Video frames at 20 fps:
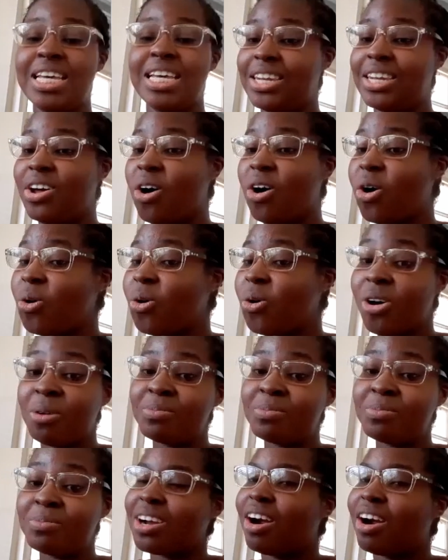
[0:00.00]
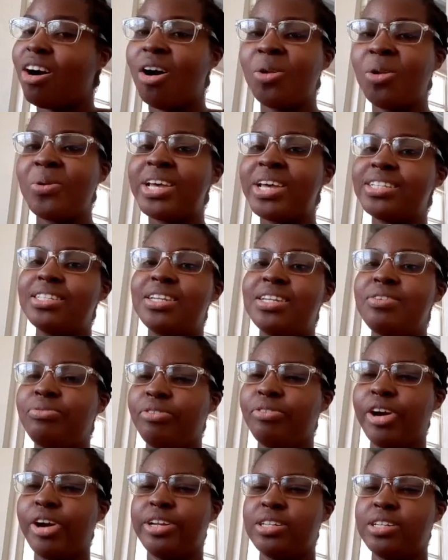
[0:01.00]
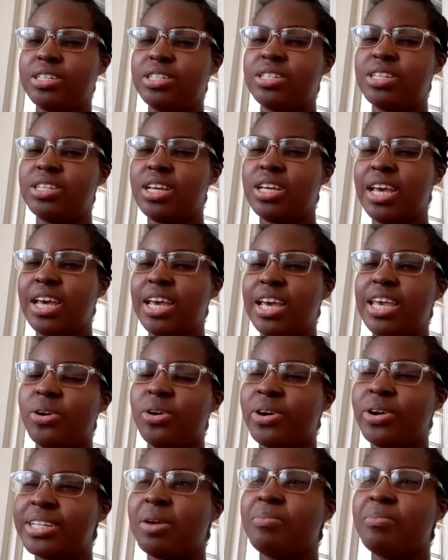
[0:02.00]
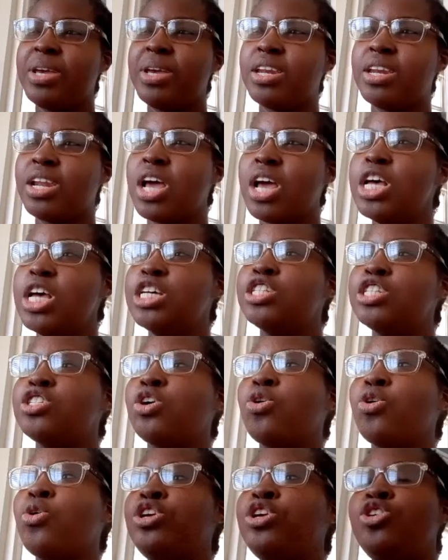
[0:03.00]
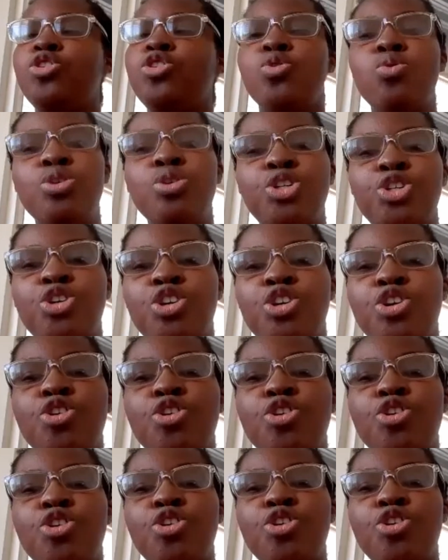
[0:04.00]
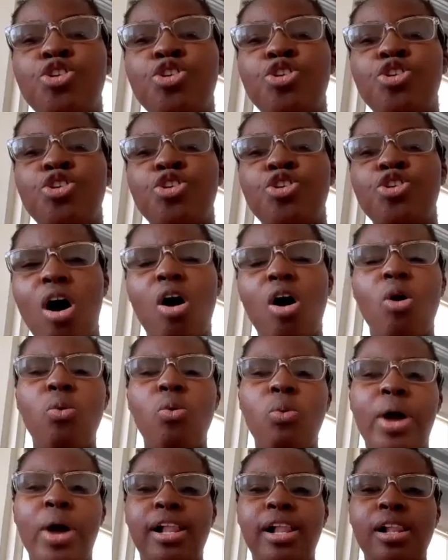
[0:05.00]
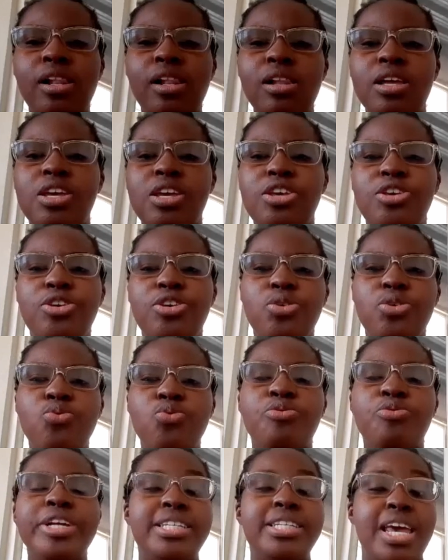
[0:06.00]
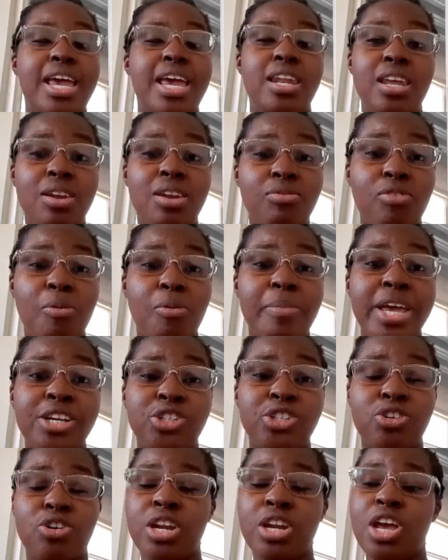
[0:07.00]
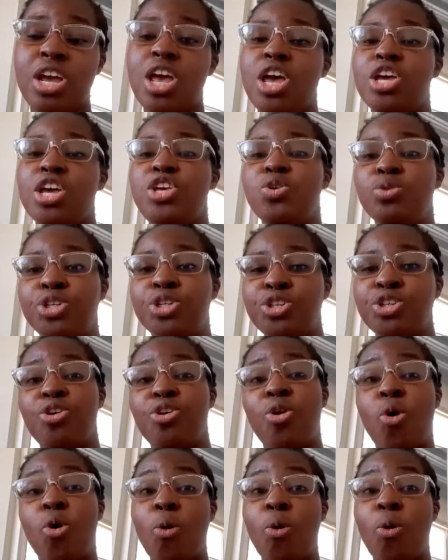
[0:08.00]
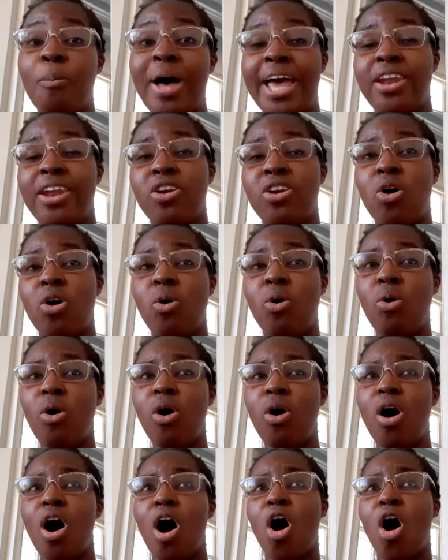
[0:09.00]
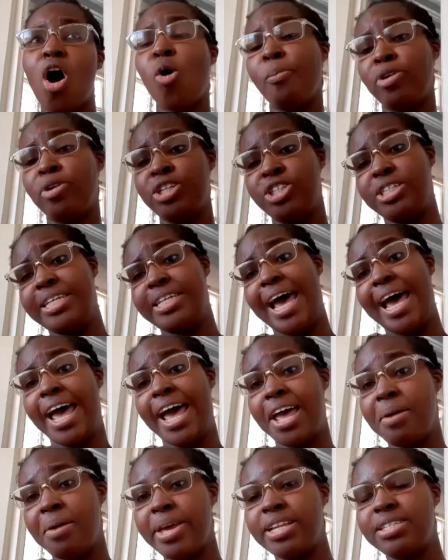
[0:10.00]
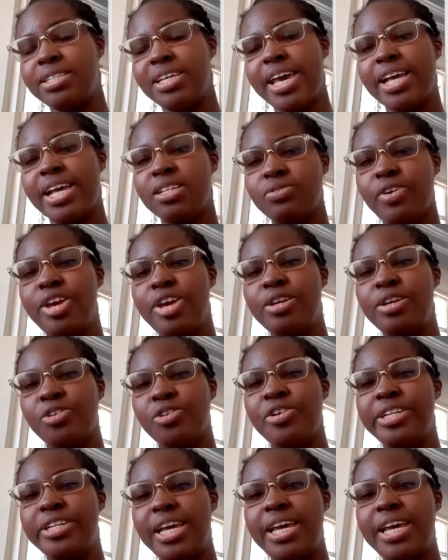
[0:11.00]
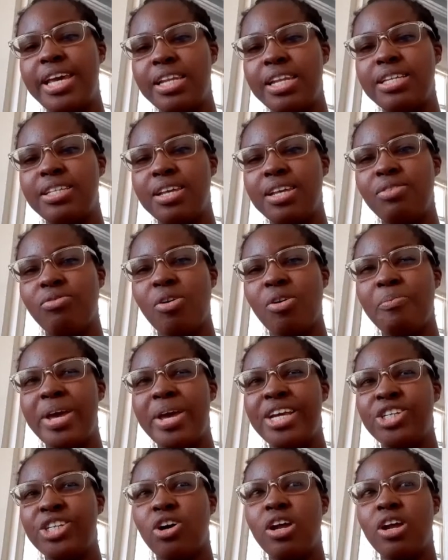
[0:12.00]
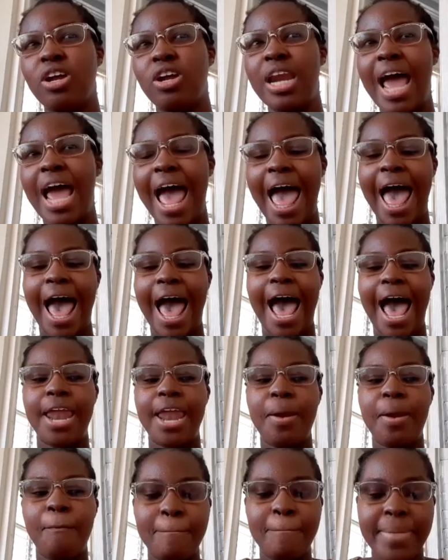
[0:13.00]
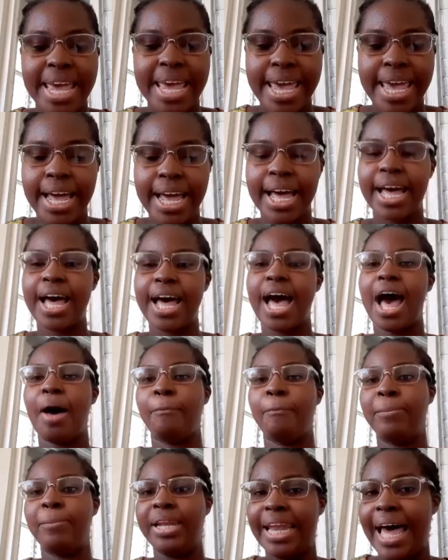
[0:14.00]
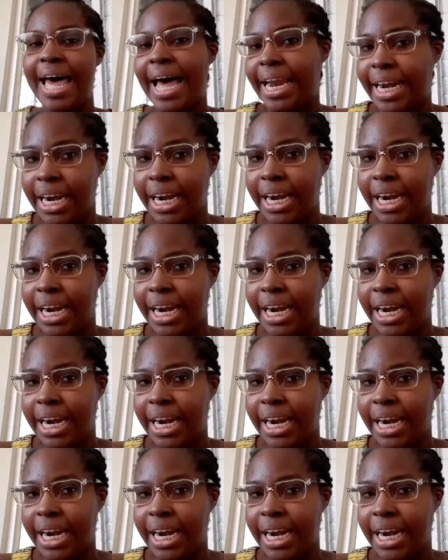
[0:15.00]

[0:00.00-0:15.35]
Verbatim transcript: The outcomes are always different, you know what I mean? So you should know how well you retain information. You should know by now how much time it takes for you to retain this information and make a plan,